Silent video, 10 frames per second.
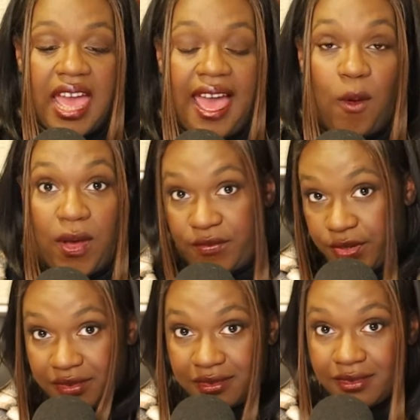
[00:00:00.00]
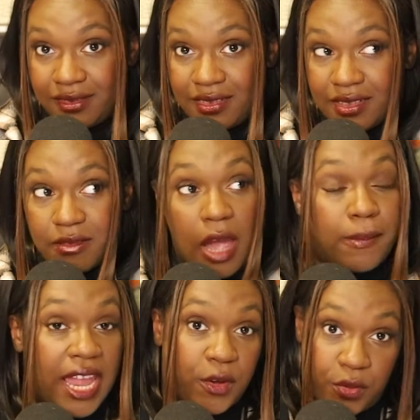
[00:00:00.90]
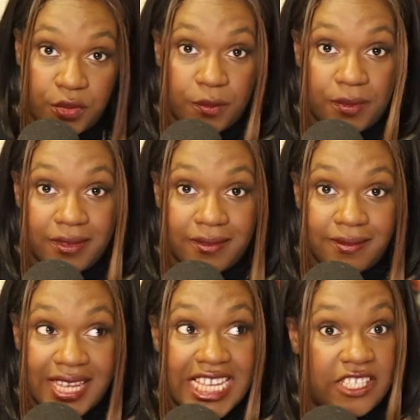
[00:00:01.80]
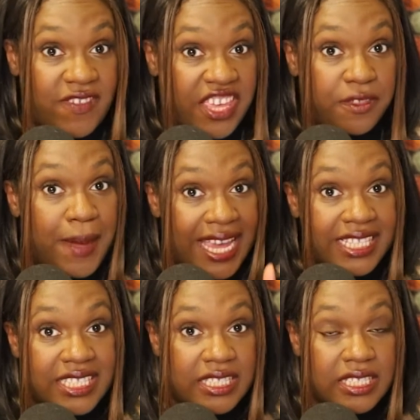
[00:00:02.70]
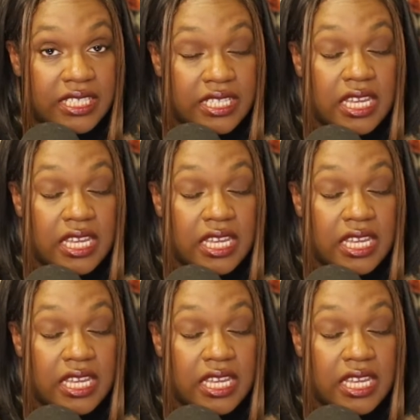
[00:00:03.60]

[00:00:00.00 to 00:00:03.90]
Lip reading: However, my group is faith-based,